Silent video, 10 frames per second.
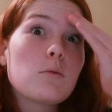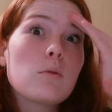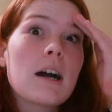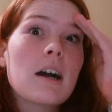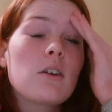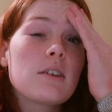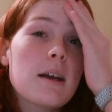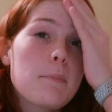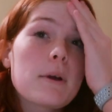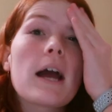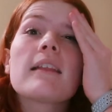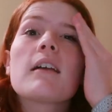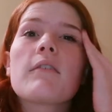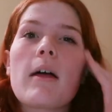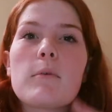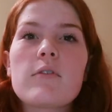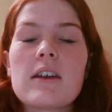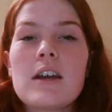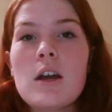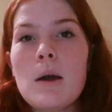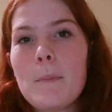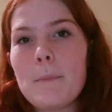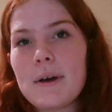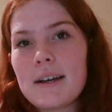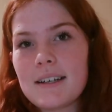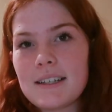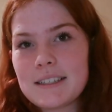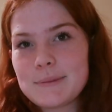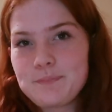Wow, yep, I love that movie. But I